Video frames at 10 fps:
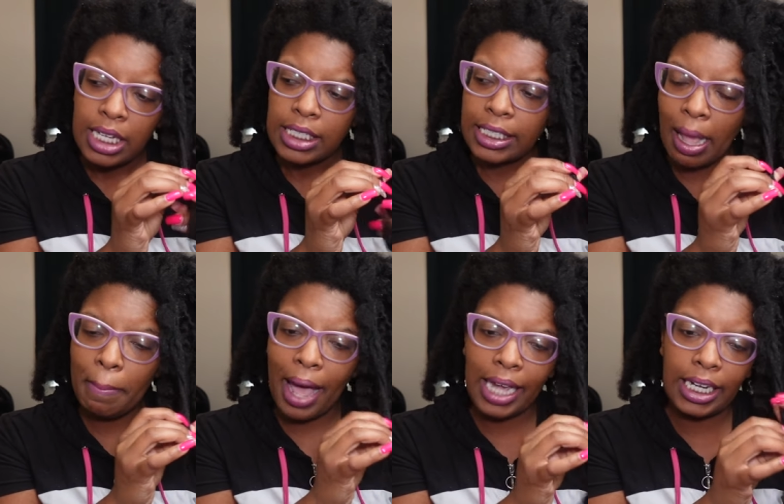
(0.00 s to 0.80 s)

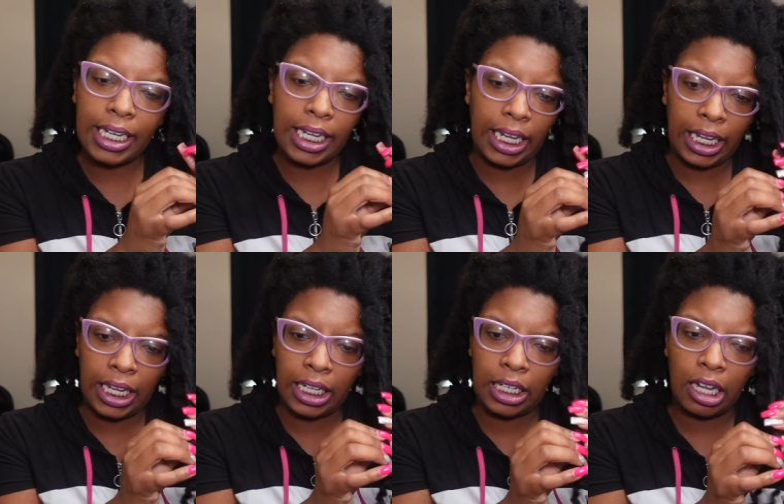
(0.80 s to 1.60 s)
somebody
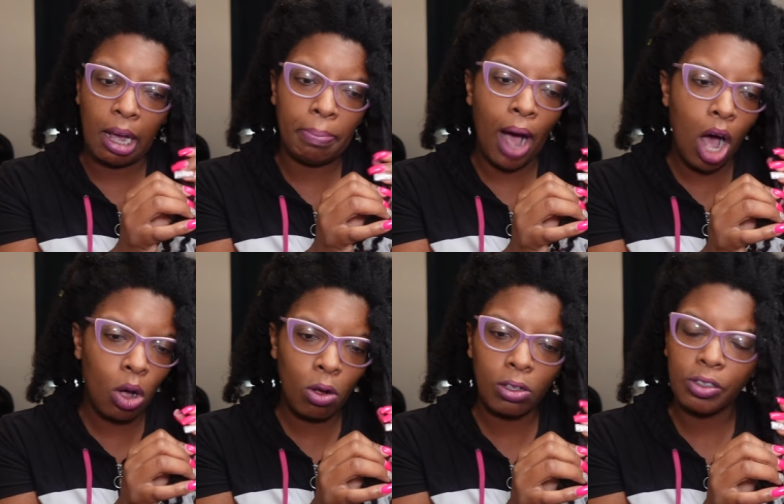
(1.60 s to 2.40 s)
hit a
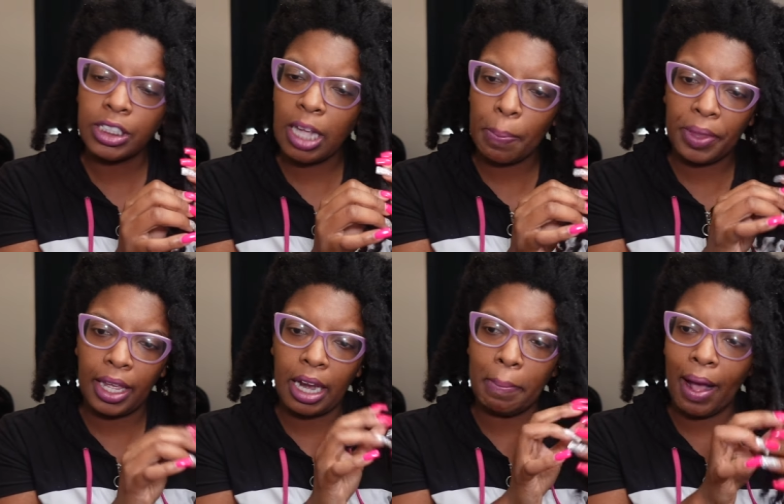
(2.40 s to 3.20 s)
pole or
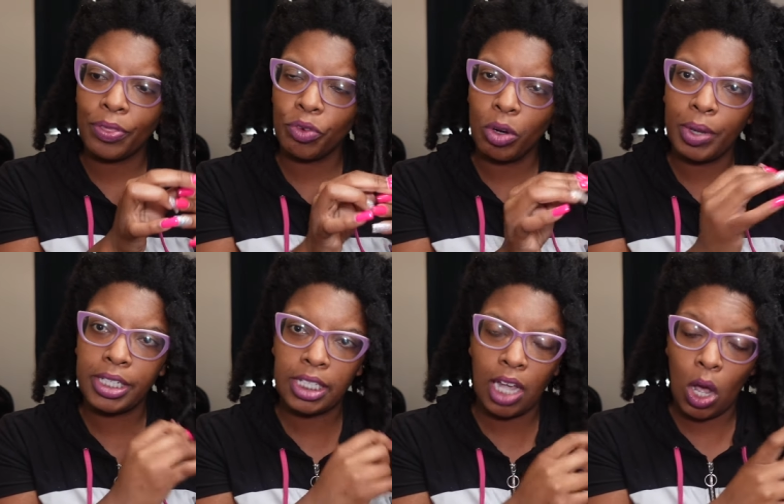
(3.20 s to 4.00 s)
something about three
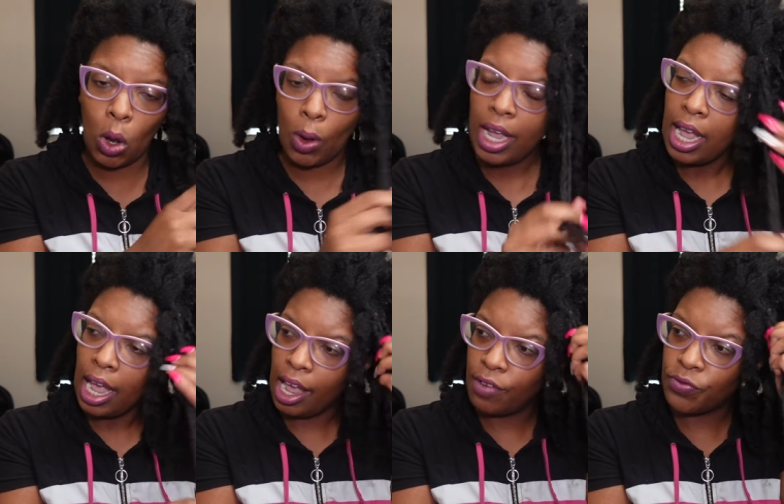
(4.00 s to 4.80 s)
weeks ago
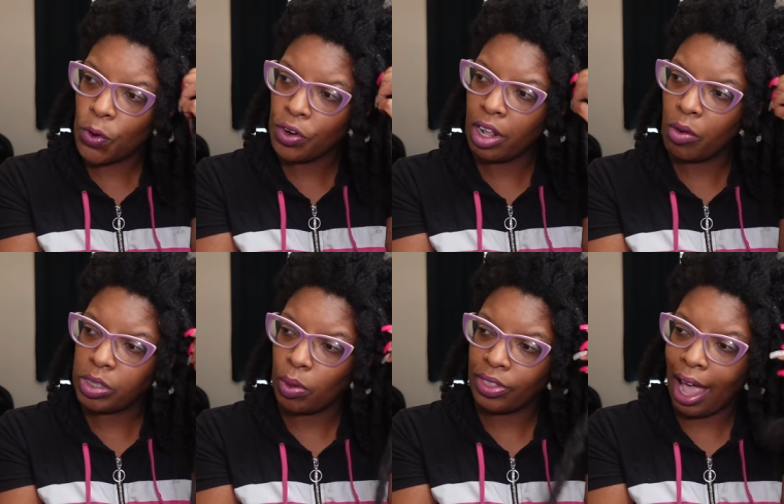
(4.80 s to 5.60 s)
and Forney
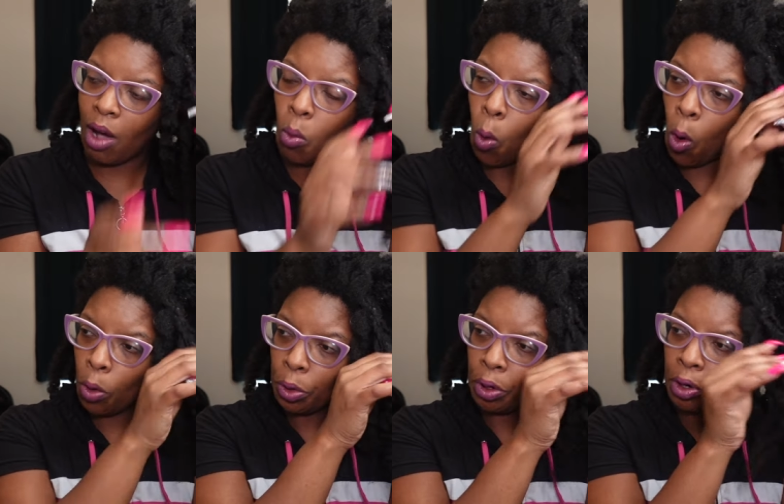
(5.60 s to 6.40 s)
was without
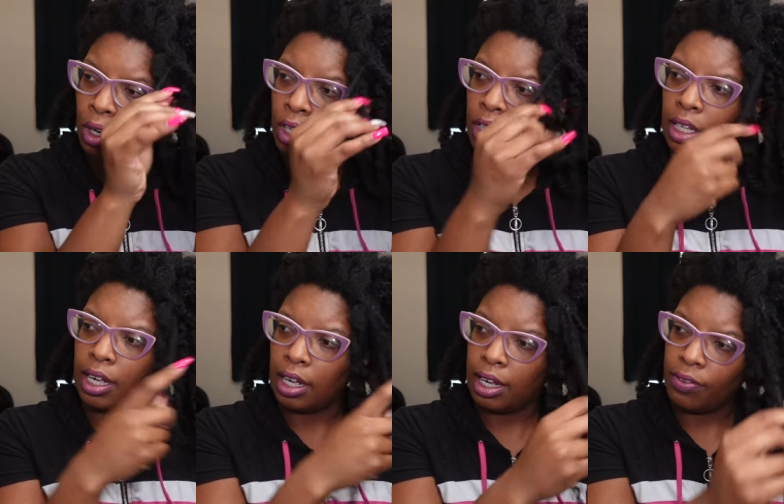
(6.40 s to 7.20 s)
water
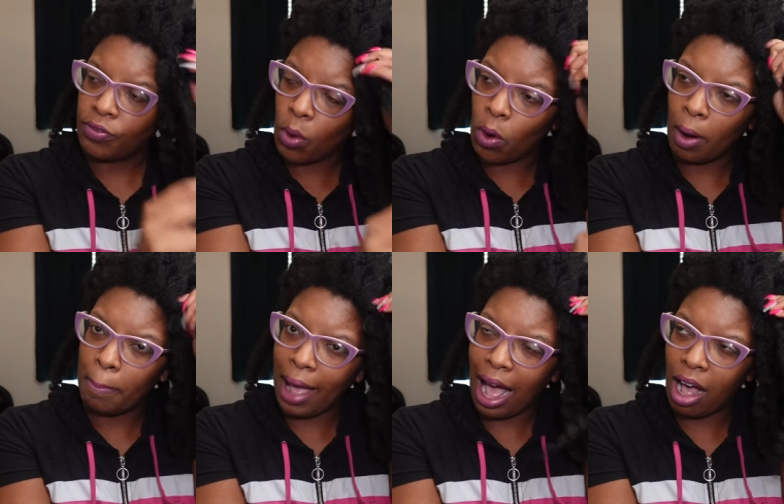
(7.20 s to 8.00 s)
for
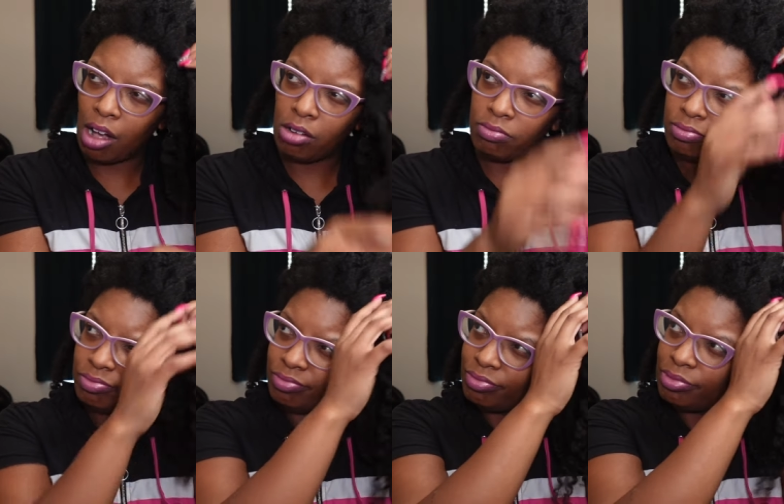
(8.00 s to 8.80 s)
about
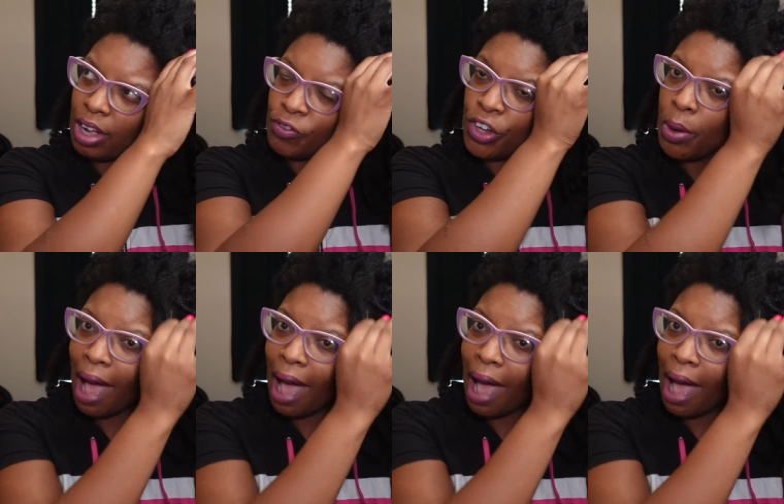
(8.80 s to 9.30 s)
a few